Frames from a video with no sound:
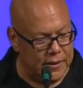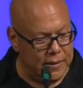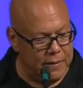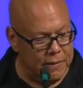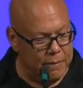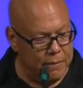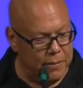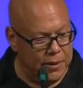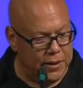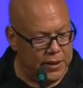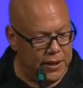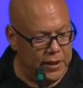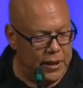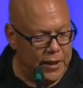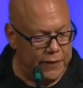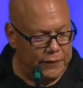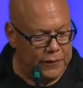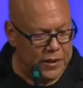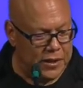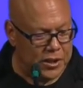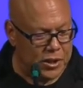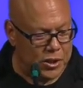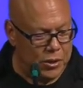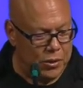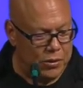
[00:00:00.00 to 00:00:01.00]
but they left the
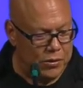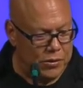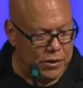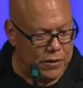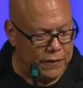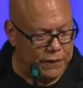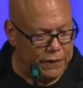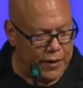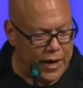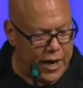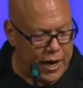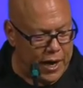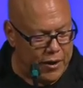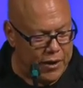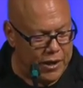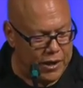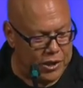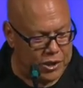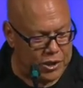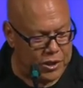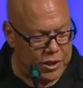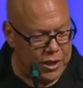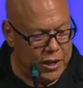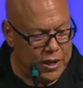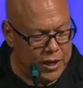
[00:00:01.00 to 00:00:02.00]
stones of Keresh,
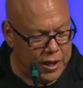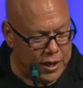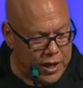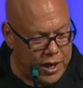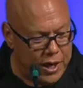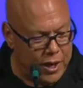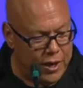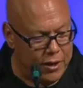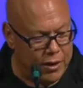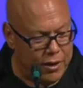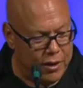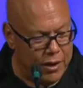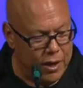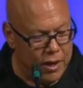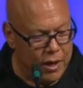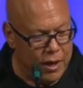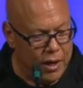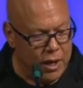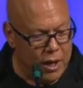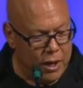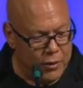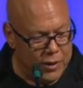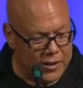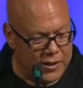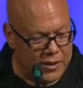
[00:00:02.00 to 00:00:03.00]
Kir,
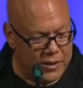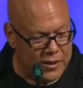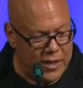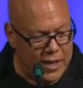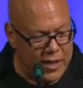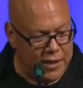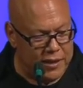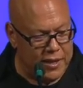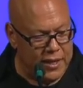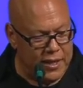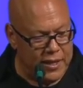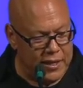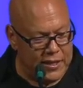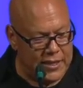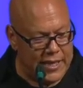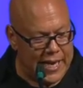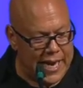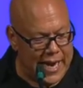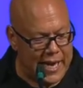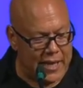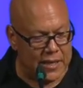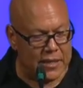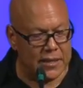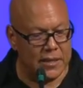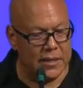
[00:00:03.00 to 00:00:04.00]
Hariseth
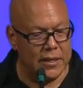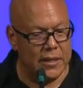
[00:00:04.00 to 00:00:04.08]
intact.